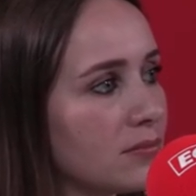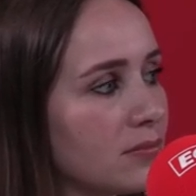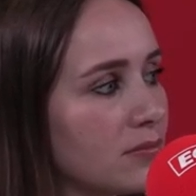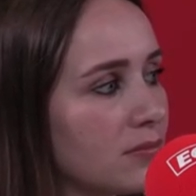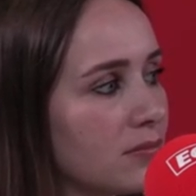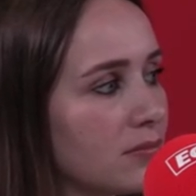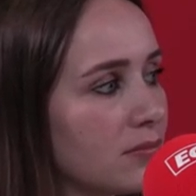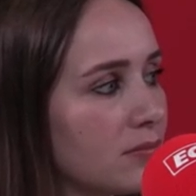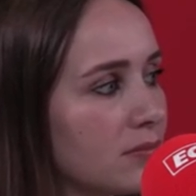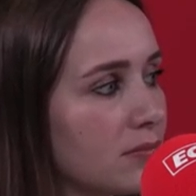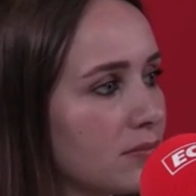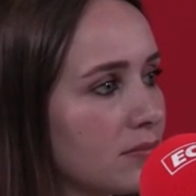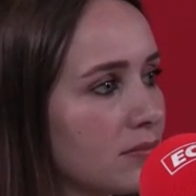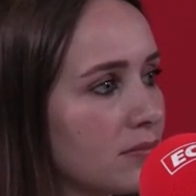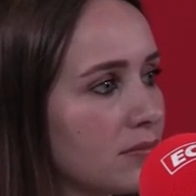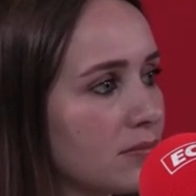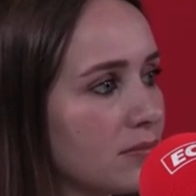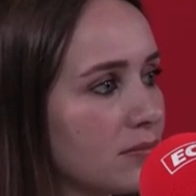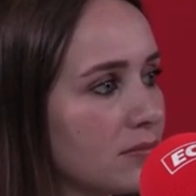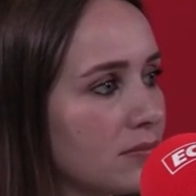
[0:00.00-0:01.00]

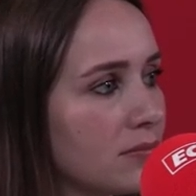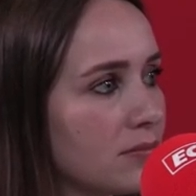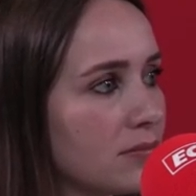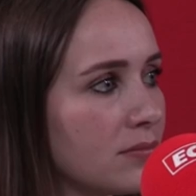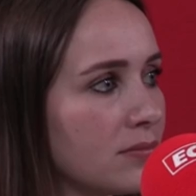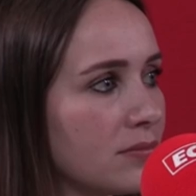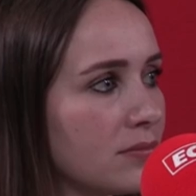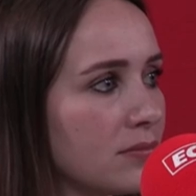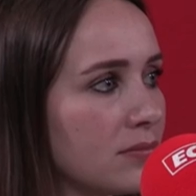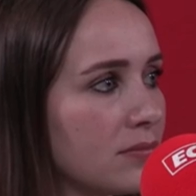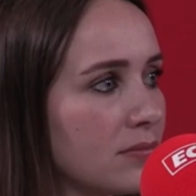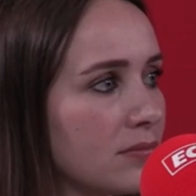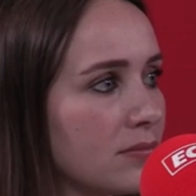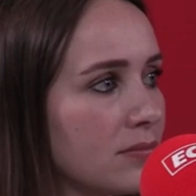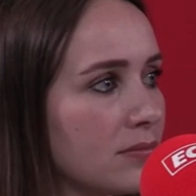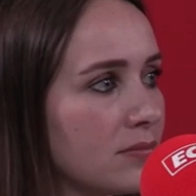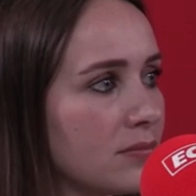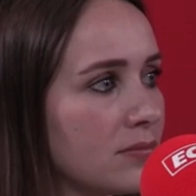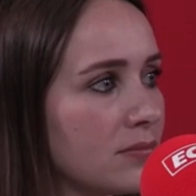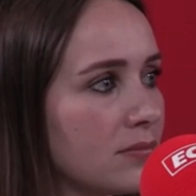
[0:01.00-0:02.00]

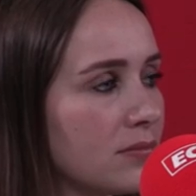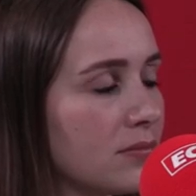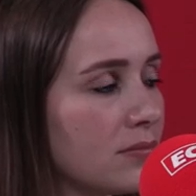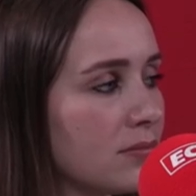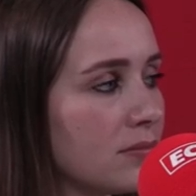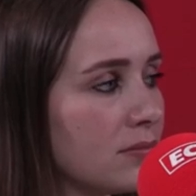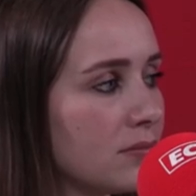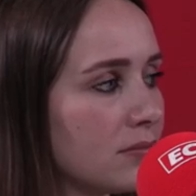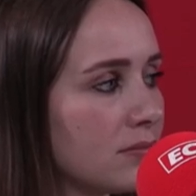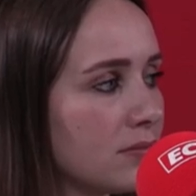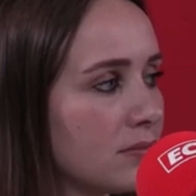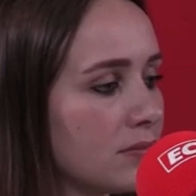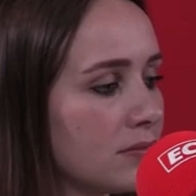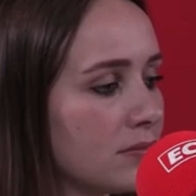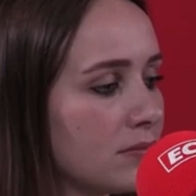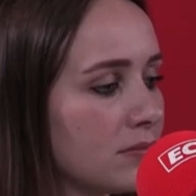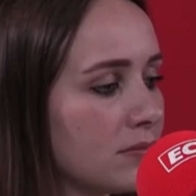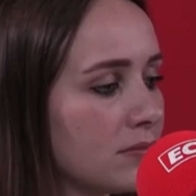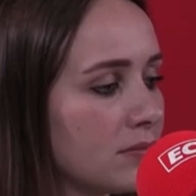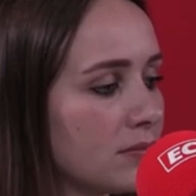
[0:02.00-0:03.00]

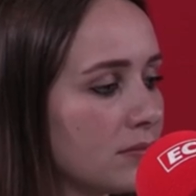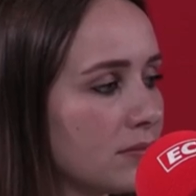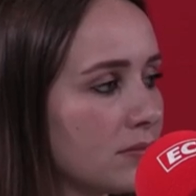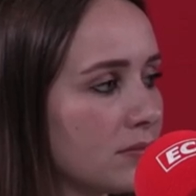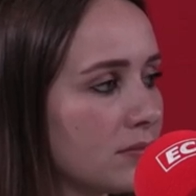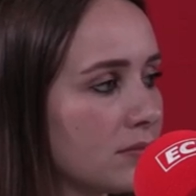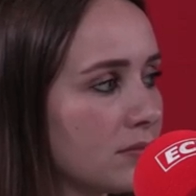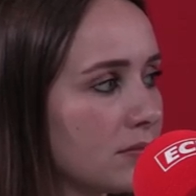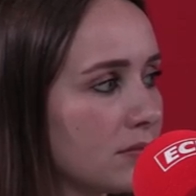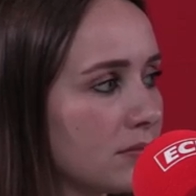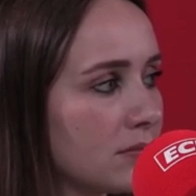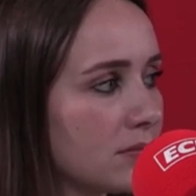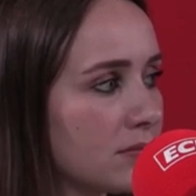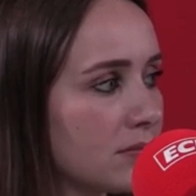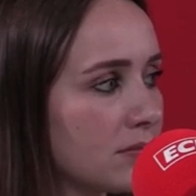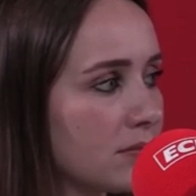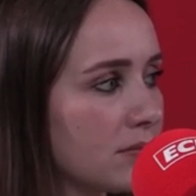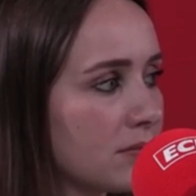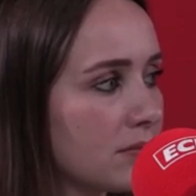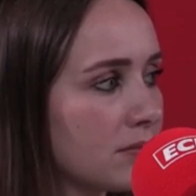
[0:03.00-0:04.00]

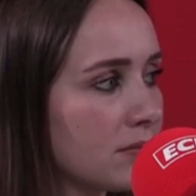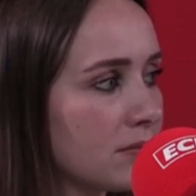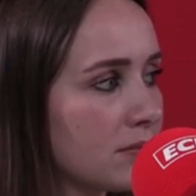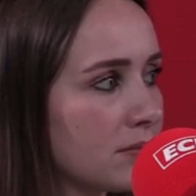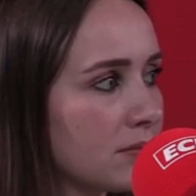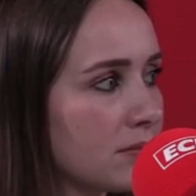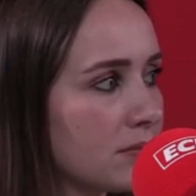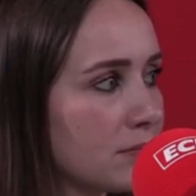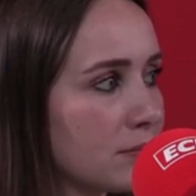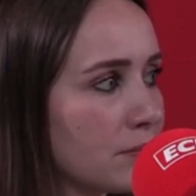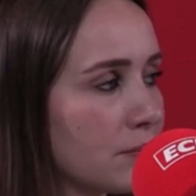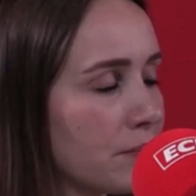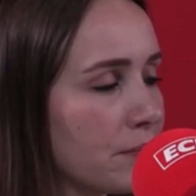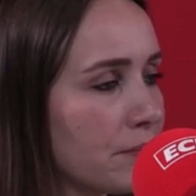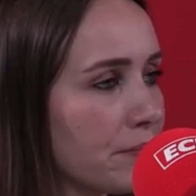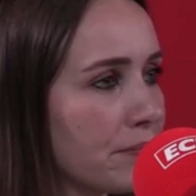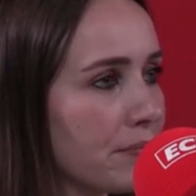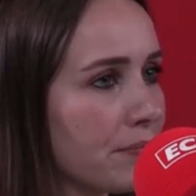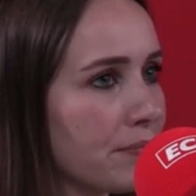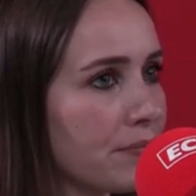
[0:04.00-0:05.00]

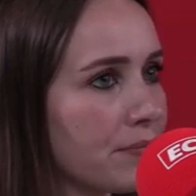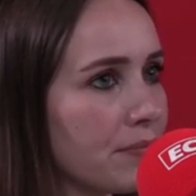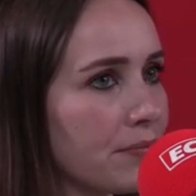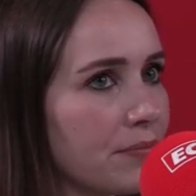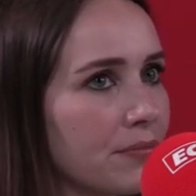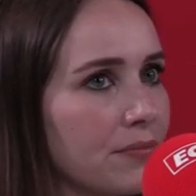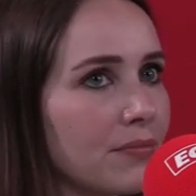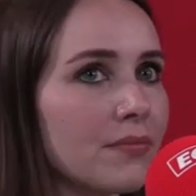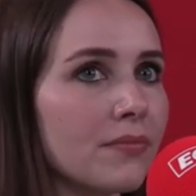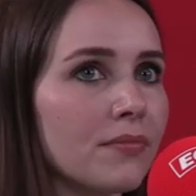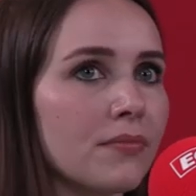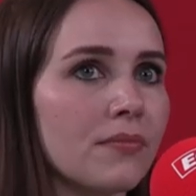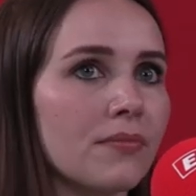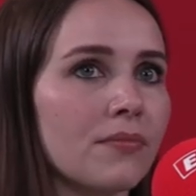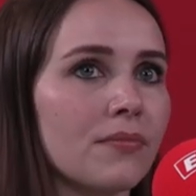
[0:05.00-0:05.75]
(silent)